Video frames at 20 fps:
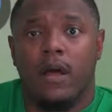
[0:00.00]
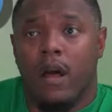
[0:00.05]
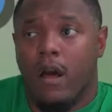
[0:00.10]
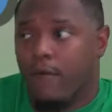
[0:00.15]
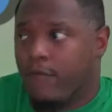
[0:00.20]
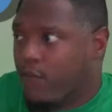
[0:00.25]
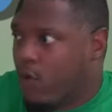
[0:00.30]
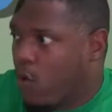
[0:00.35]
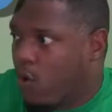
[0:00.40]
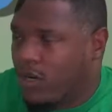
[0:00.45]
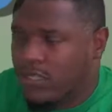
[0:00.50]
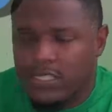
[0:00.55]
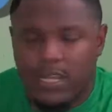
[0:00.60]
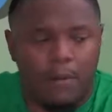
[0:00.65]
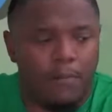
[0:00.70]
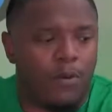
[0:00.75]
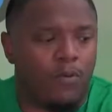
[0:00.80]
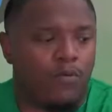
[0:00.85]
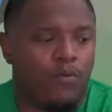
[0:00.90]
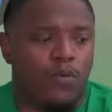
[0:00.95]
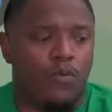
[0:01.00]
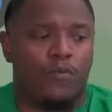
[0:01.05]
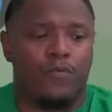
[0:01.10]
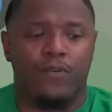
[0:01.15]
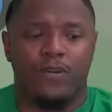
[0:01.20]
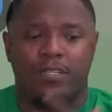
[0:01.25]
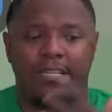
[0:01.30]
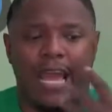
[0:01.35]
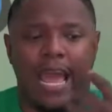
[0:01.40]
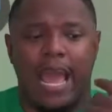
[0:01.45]
Of course, I'm a root
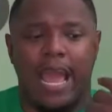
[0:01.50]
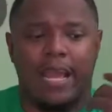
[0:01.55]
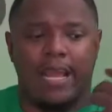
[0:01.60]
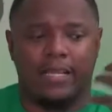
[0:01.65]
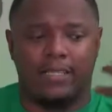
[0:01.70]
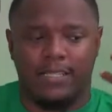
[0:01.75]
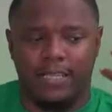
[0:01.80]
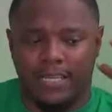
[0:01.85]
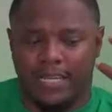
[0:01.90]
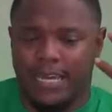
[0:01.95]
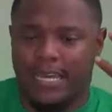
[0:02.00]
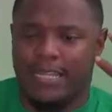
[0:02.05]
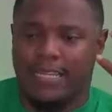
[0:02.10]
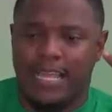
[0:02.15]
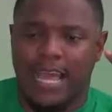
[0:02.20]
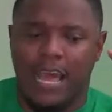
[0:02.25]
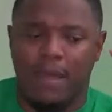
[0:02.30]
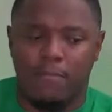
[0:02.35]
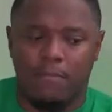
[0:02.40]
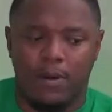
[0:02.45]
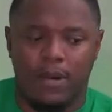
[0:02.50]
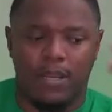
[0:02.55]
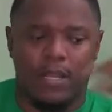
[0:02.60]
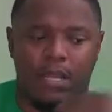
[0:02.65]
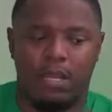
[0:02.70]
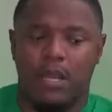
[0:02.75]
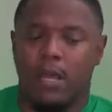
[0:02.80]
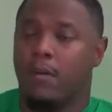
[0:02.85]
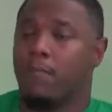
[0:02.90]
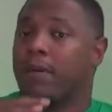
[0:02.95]
for Dak to get that
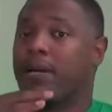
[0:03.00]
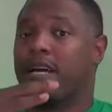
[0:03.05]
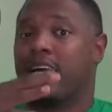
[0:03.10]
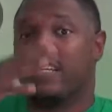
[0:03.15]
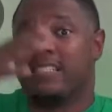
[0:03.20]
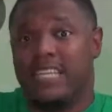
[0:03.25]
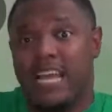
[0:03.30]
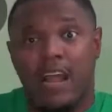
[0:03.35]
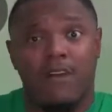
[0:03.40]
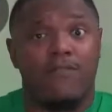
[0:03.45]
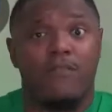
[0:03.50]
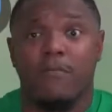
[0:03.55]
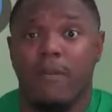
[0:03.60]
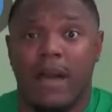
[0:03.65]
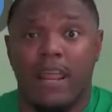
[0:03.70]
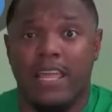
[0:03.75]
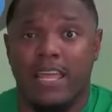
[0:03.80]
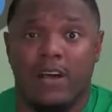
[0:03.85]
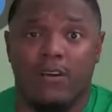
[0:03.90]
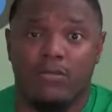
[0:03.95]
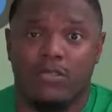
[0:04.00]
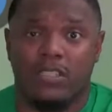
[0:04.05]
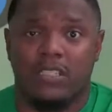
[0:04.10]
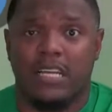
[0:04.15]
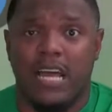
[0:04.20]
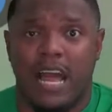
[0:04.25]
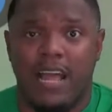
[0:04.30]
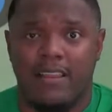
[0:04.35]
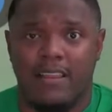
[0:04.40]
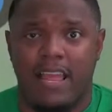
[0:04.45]
money because everybody else has
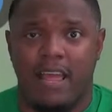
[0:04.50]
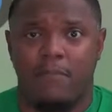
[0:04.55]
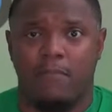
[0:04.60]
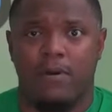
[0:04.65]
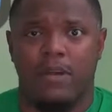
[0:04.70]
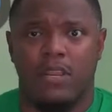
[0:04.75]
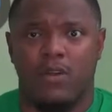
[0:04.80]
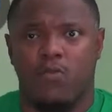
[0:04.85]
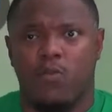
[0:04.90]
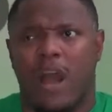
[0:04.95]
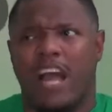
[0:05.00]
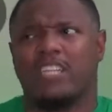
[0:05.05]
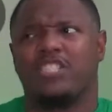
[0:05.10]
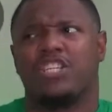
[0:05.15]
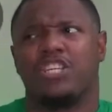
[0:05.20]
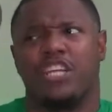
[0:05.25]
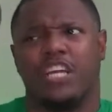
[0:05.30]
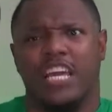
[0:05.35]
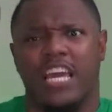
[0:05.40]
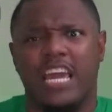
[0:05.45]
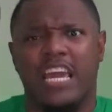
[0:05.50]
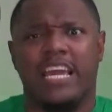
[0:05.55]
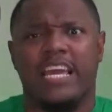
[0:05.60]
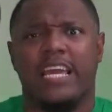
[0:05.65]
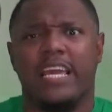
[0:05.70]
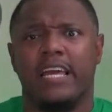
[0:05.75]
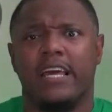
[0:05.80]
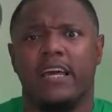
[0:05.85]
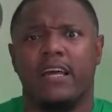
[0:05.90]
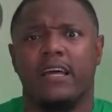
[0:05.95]
gotten that money. Why should
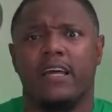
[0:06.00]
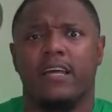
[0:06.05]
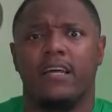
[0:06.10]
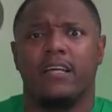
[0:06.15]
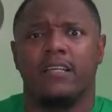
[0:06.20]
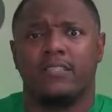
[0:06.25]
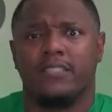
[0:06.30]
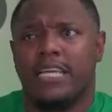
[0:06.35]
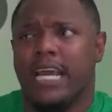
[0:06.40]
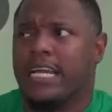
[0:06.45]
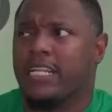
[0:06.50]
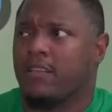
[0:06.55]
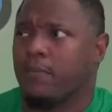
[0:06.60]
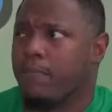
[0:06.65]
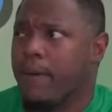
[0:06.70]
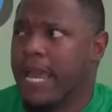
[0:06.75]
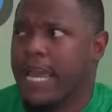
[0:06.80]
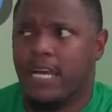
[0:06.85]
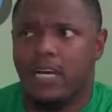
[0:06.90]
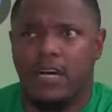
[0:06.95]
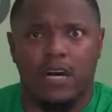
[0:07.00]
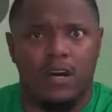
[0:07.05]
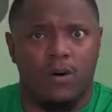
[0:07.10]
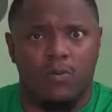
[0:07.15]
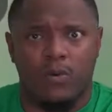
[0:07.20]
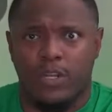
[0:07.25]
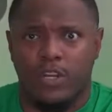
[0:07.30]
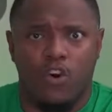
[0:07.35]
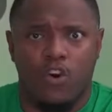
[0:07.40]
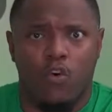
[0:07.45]
he take the pay cut
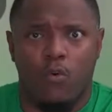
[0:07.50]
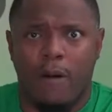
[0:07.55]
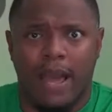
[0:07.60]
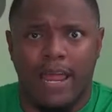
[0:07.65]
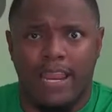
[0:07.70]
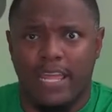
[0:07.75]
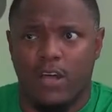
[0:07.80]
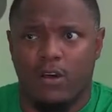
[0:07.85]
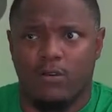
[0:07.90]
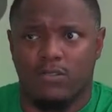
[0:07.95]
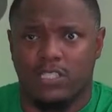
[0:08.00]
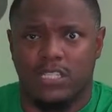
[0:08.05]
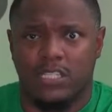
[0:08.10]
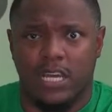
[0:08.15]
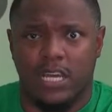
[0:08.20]
when nobody else